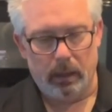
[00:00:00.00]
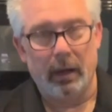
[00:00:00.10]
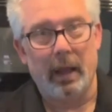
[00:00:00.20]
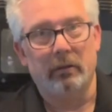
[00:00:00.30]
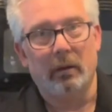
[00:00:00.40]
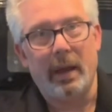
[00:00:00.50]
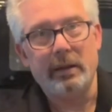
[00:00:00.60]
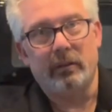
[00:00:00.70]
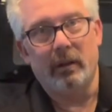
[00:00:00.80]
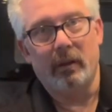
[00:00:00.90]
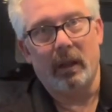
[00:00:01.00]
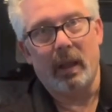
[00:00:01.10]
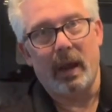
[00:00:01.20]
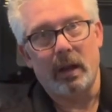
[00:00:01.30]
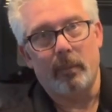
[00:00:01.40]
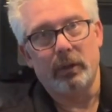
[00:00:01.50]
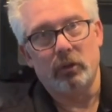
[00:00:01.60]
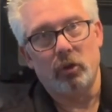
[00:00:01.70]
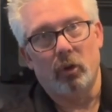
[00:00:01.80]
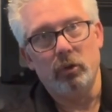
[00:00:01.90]
It has lights there that light up that
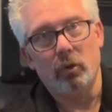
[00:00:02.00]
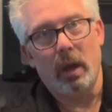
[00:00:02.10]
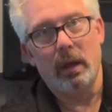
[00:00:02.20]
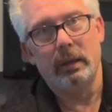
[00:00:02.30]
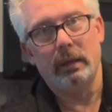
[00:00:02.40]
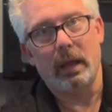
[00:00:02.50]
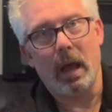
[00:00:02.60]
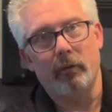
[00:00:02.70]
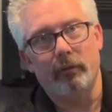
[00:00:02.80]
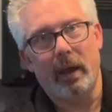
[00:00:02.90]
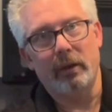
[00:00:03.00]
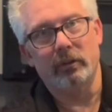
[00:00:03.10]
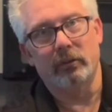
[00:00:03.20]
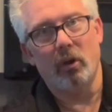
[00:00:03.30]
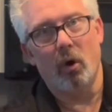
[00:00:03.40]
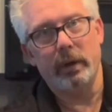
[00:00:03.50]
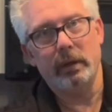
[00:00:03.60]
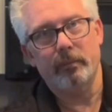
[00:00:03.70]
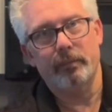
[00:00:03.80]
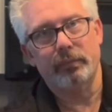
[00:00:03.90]
show you how fast it's going